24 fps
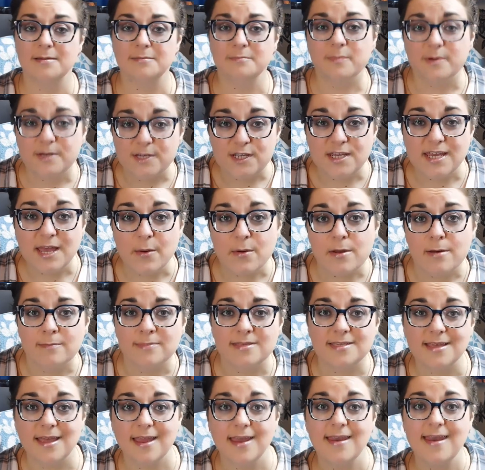But do you get what I'm
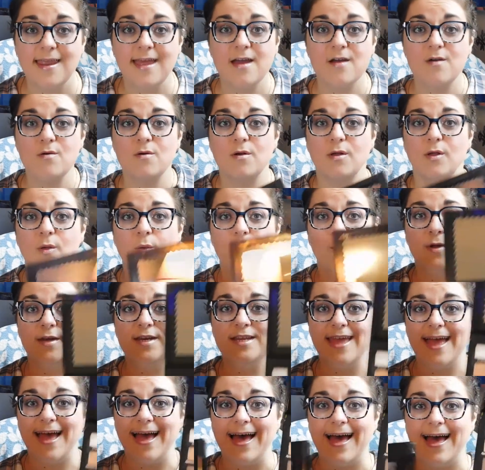saying now? When
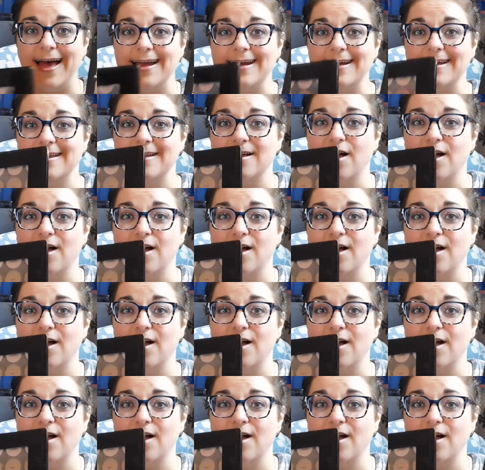you add